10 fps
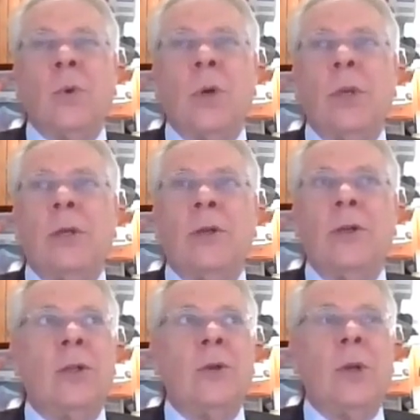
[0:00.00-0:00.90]
What are we going
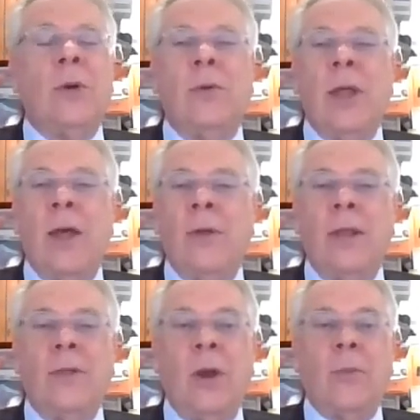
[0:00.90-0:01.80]
to do? We don't even have
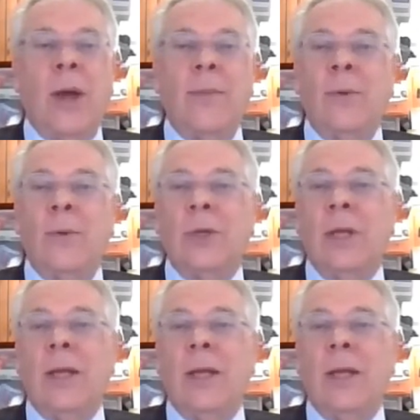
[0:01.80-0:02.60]
anything, our Bibles.